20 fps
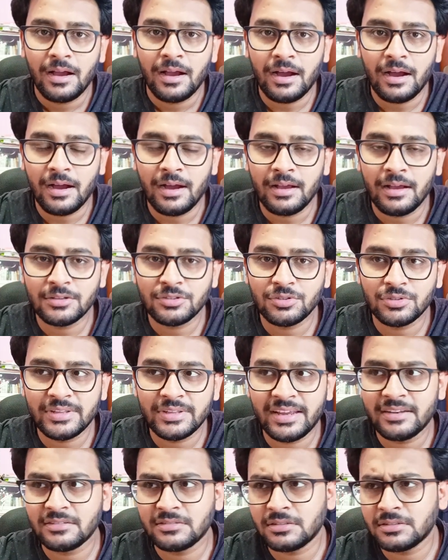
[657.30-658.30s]
Uh, so
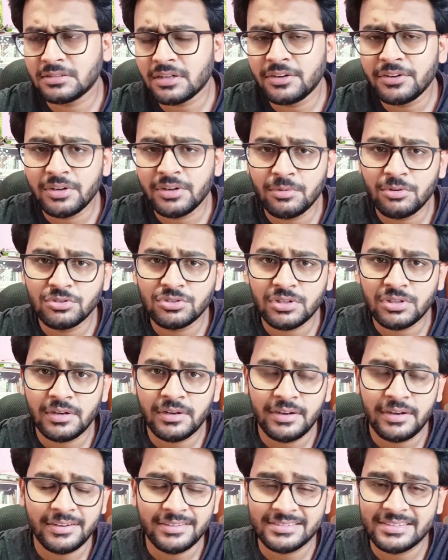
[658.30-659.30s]
their research
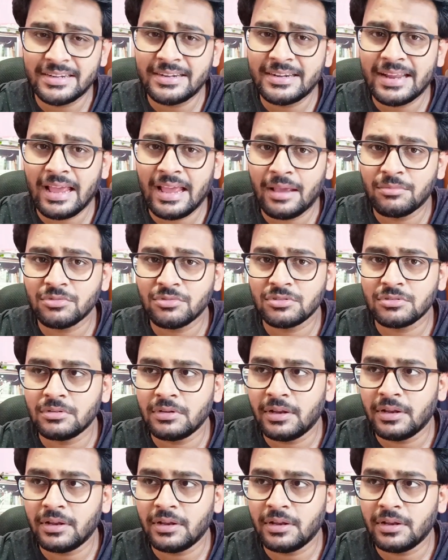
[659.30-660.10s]
contribution in recent times